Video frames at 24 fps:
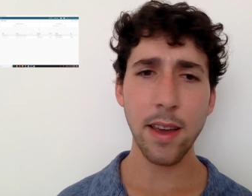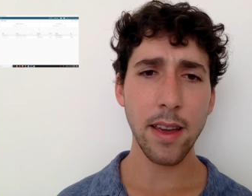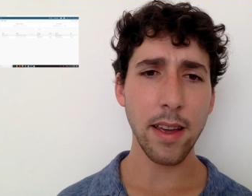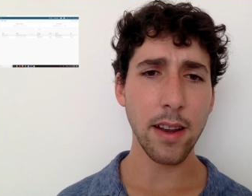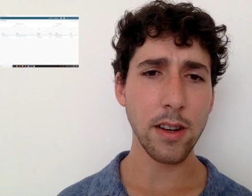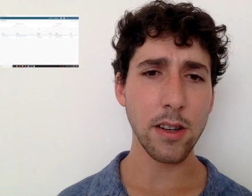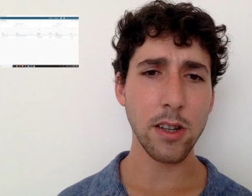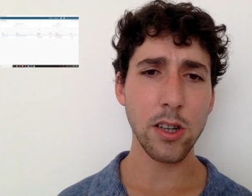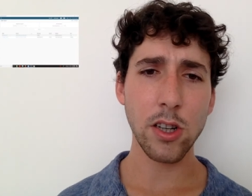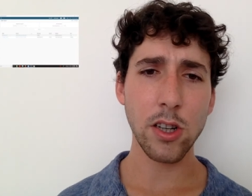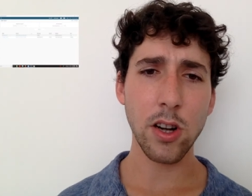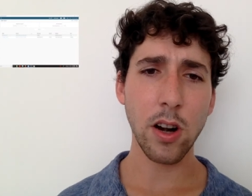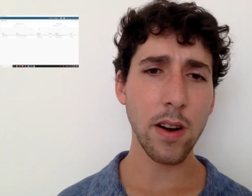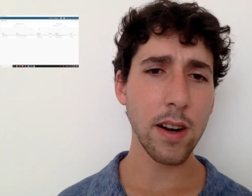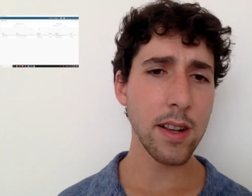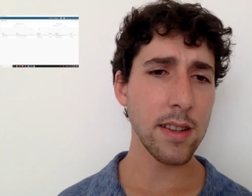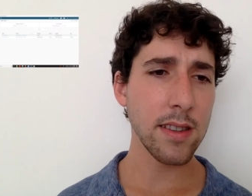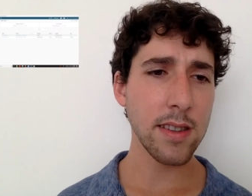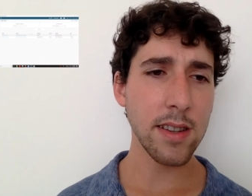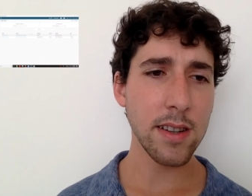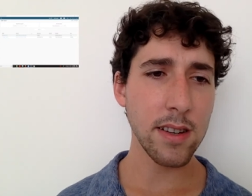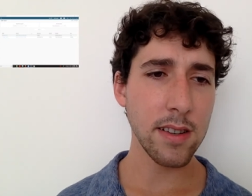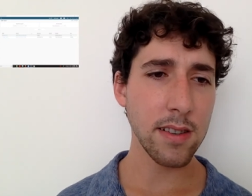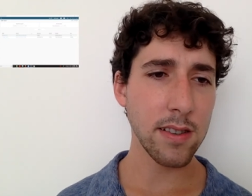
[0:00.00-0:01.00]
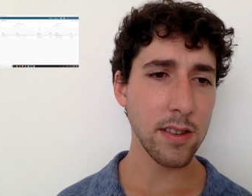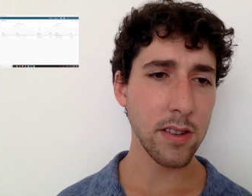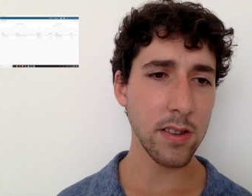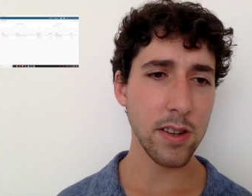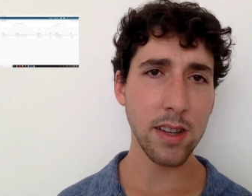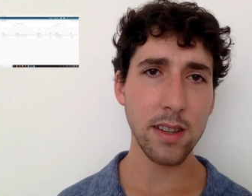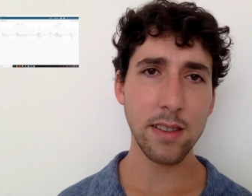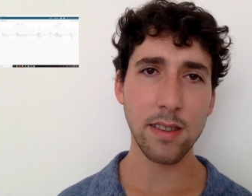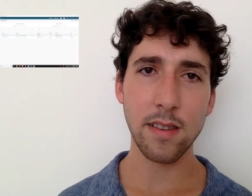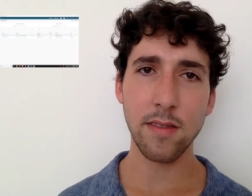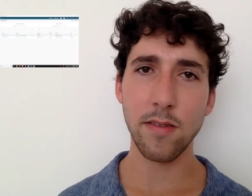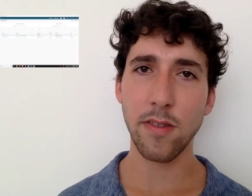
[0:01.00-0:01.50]
insurance
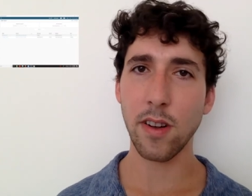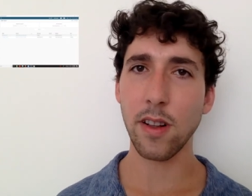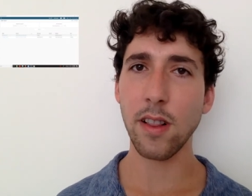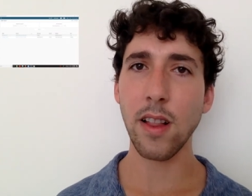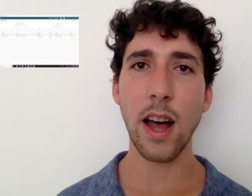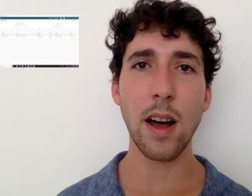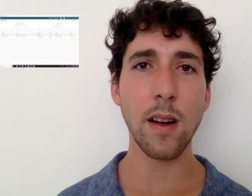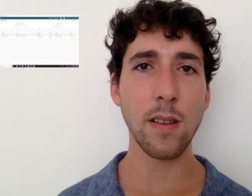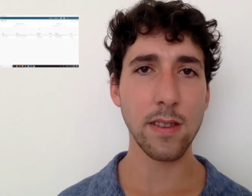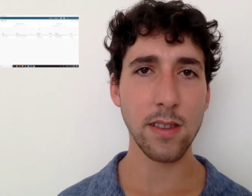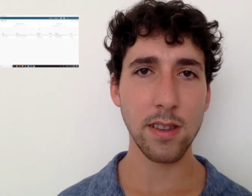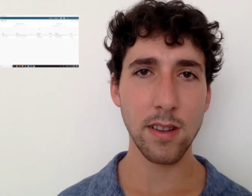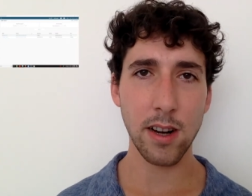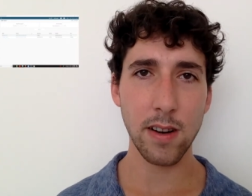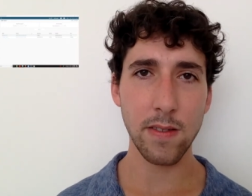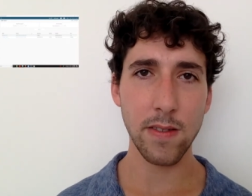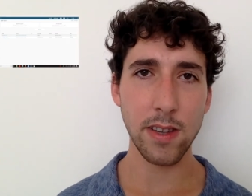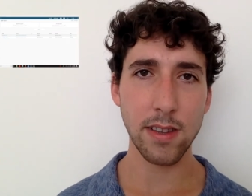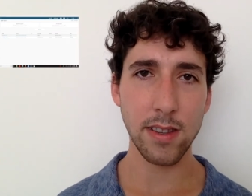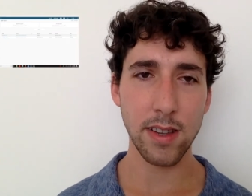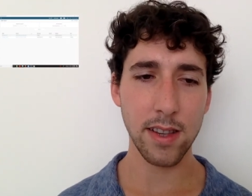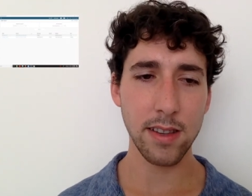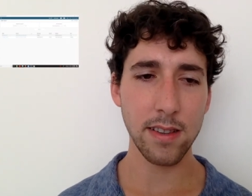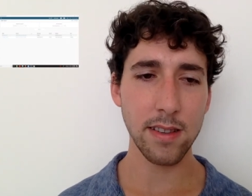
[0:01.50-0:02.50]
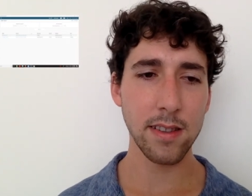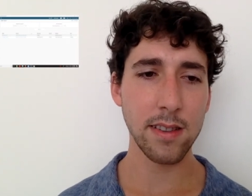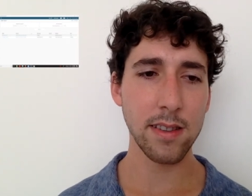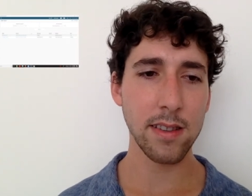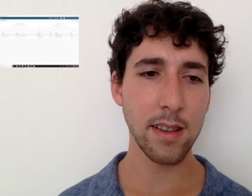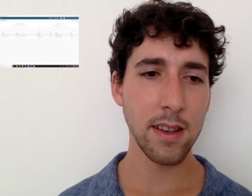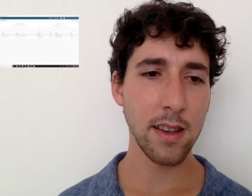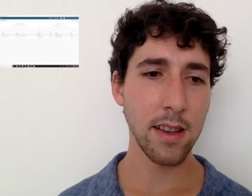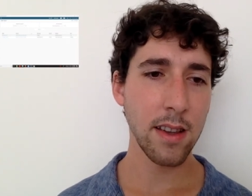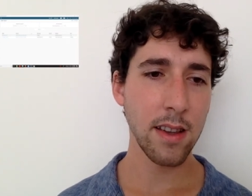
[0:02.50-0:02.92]
industries, and for cloud services.